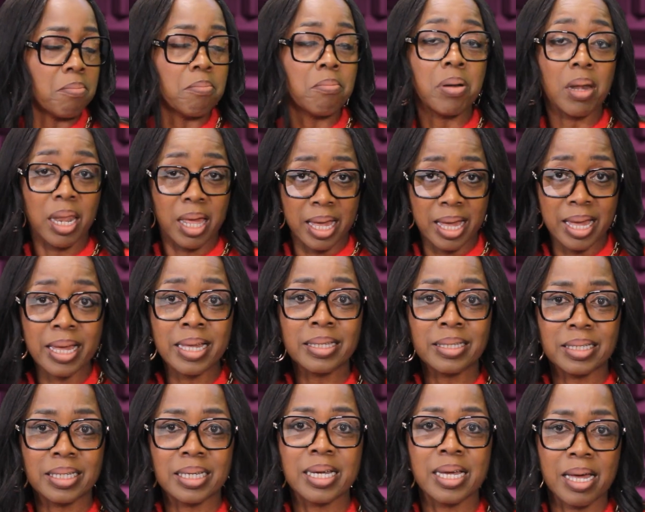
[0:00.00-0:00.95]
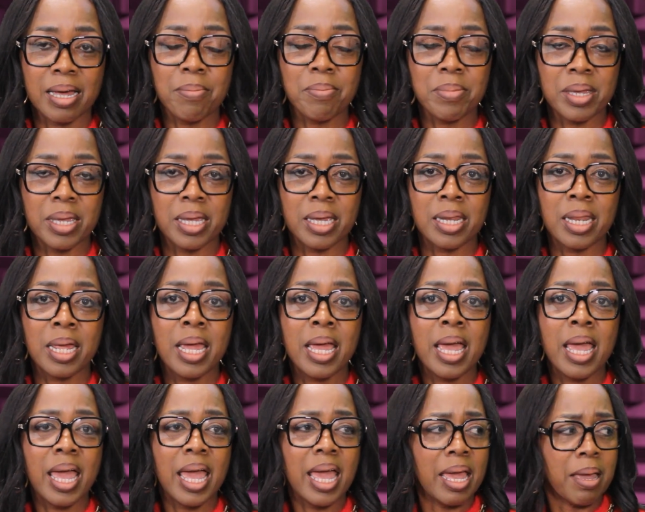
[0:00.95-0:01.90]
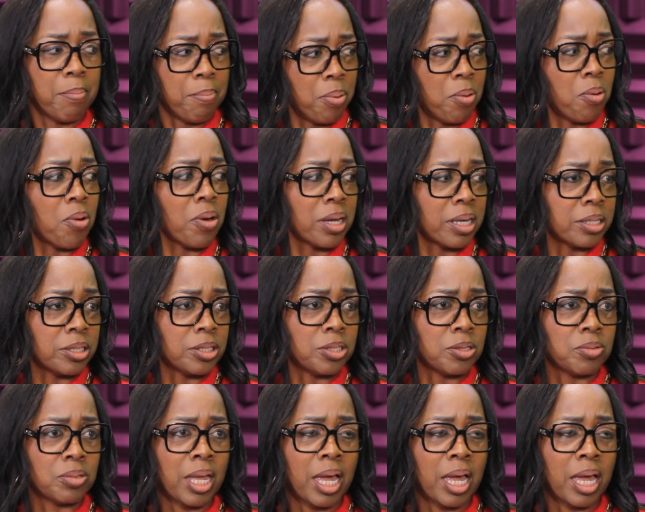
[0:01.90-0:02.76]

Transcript: blood to come in and pour into.